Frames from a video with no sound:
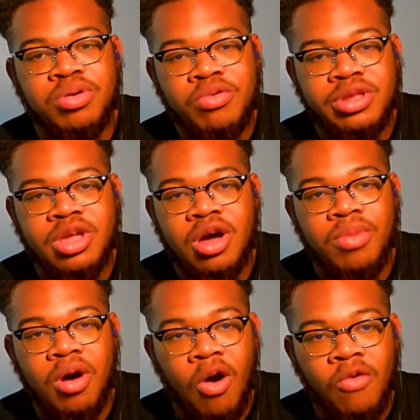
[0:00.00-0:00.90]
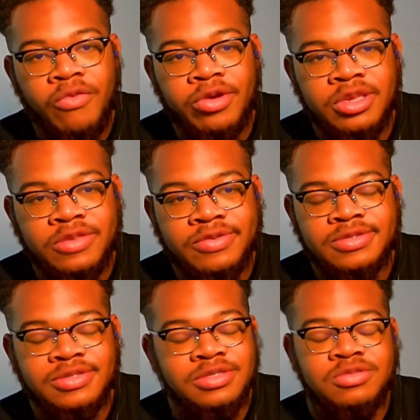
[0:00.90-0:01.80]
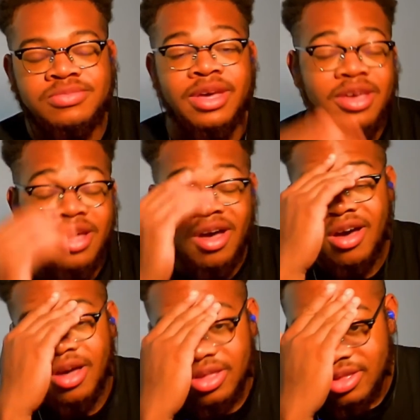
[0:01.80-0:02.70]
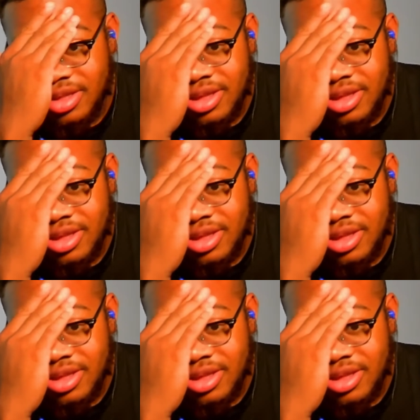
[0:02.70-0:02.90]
pulling up over these. Oh my gosh.